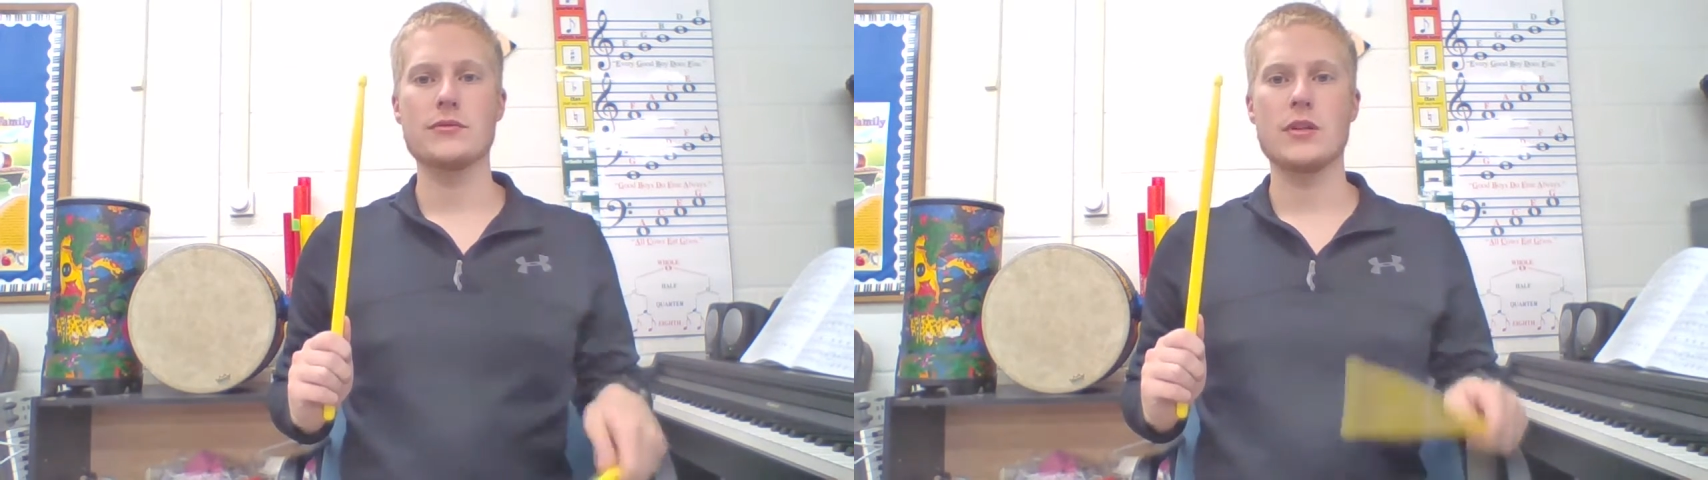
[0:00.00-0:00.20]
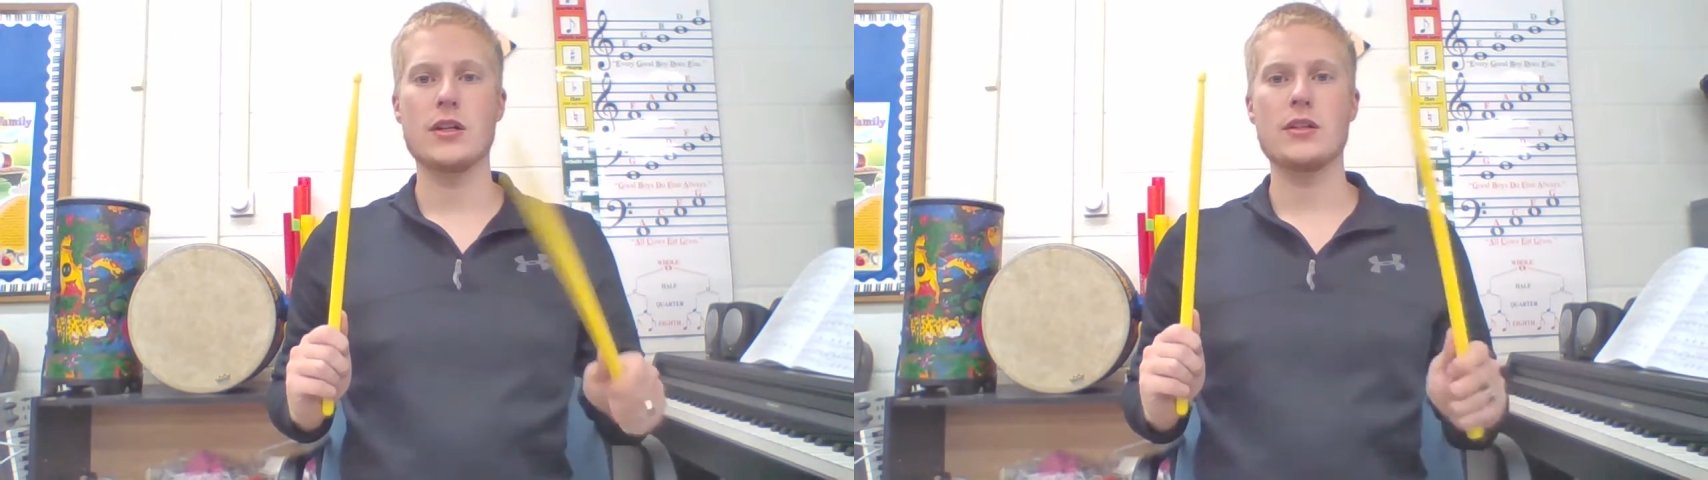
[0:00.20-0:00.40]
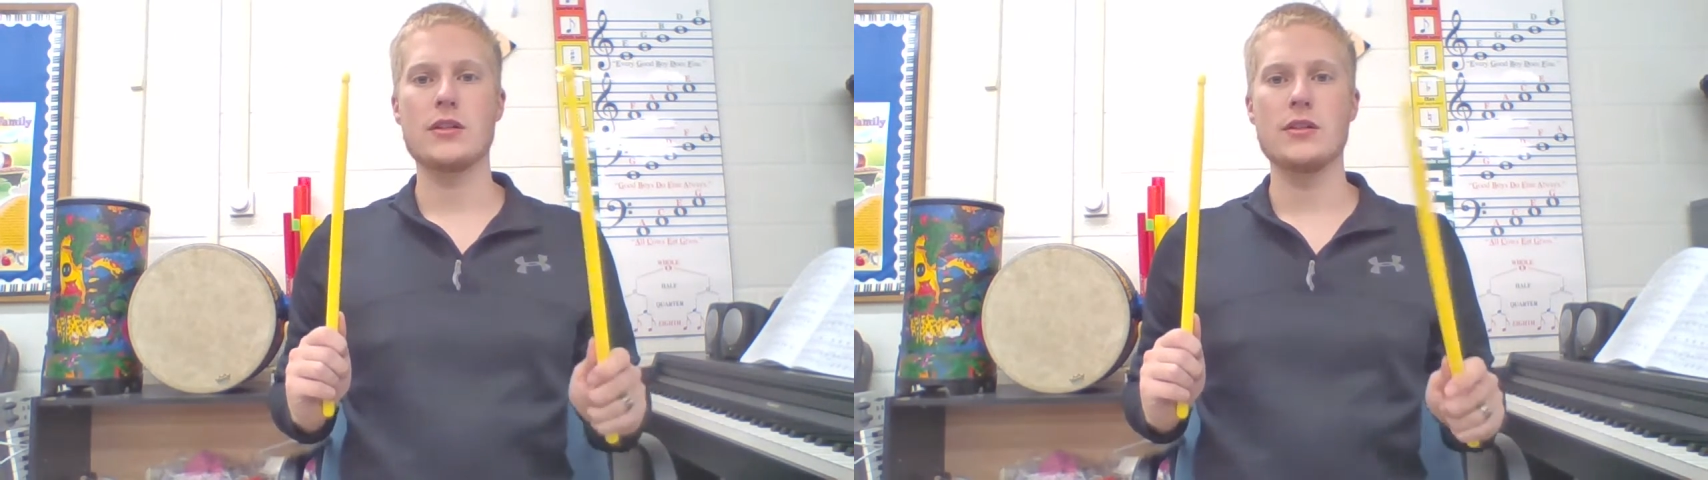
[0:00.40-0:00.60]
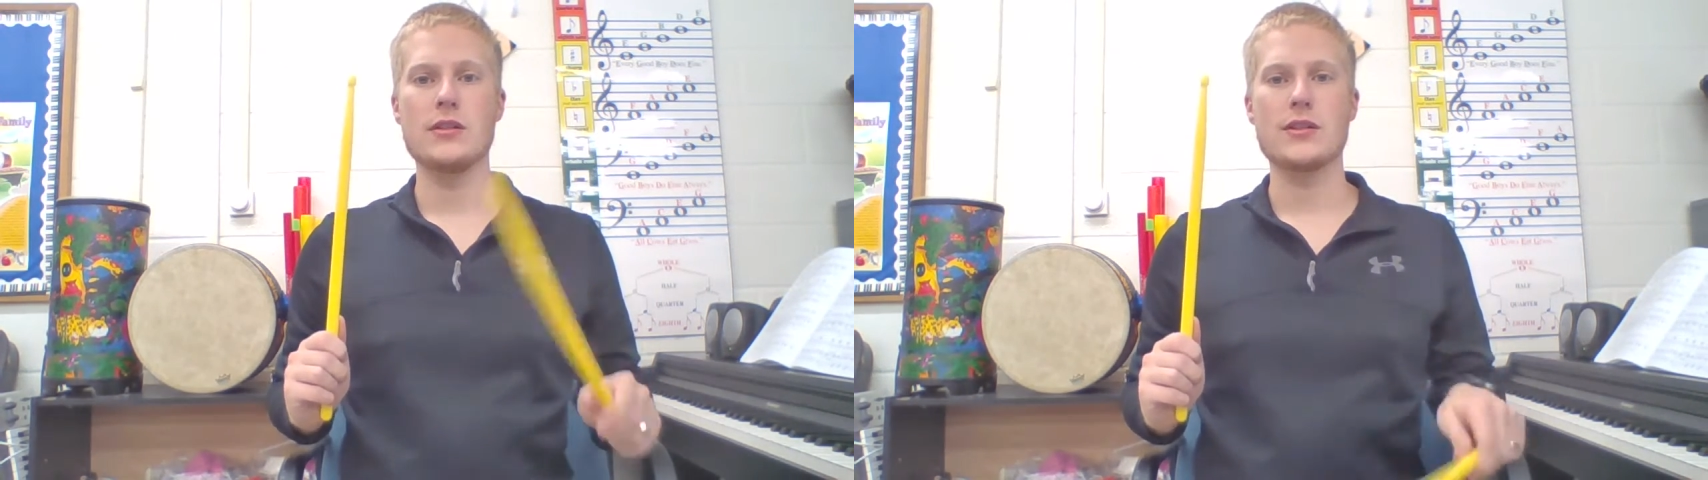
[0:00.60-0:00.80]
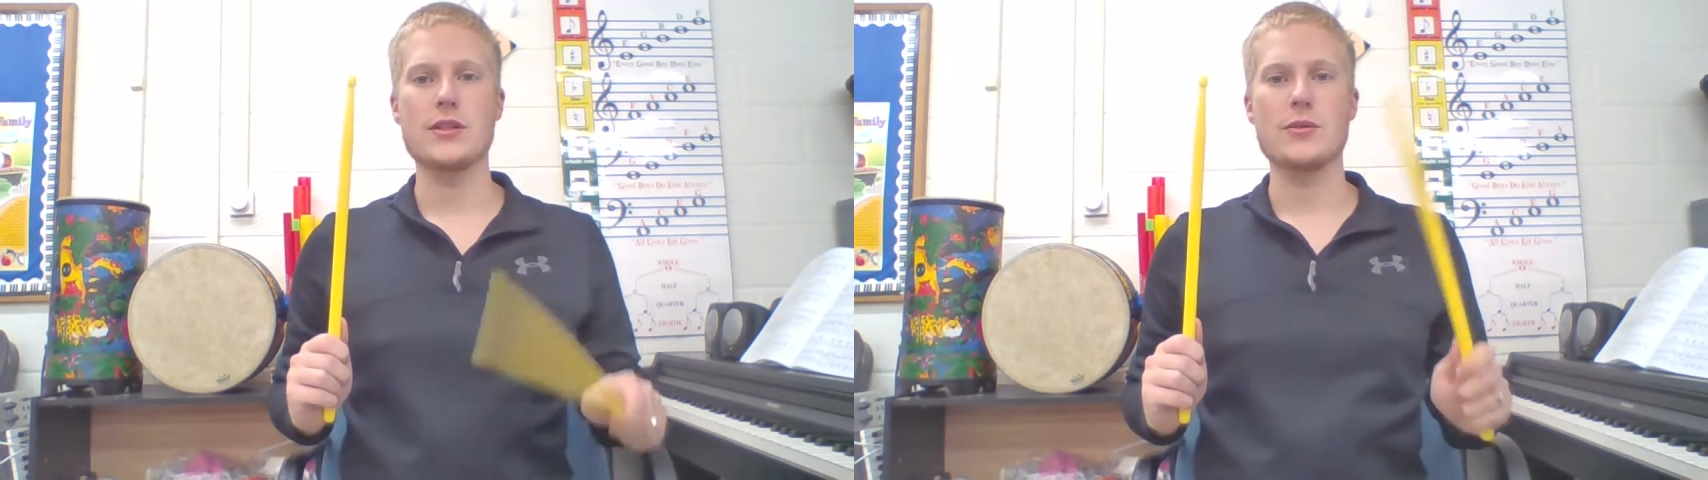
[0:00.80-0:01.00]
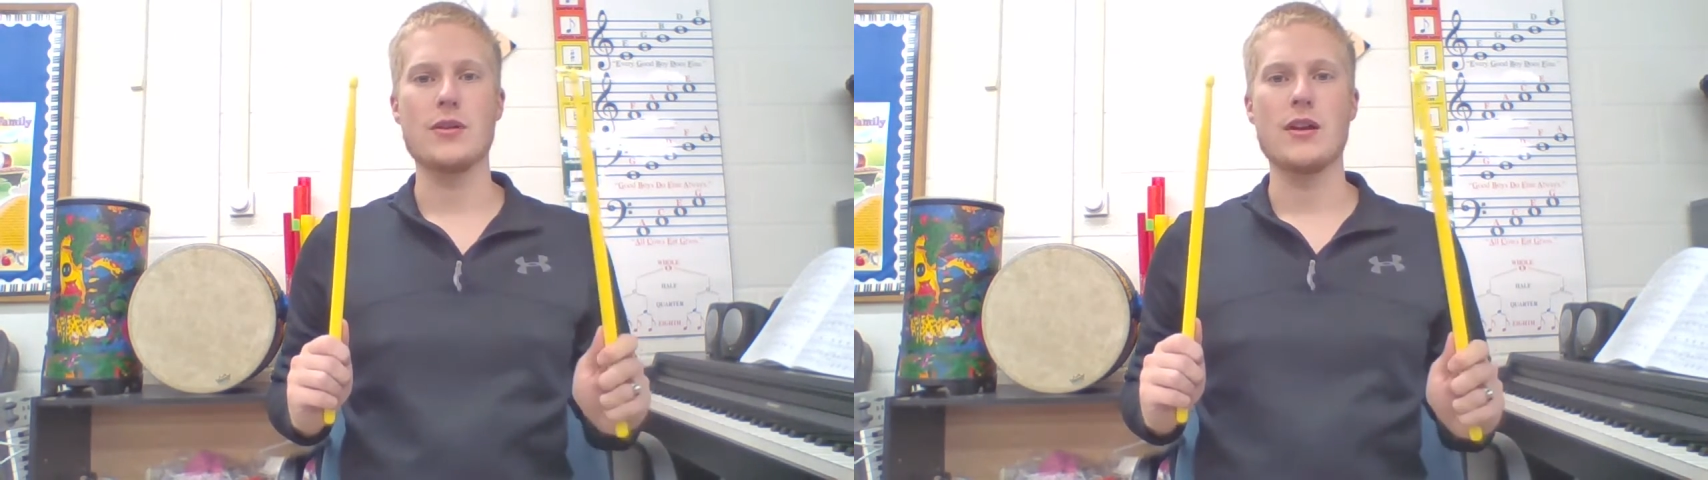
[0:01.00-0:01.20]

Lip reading: 1, 2,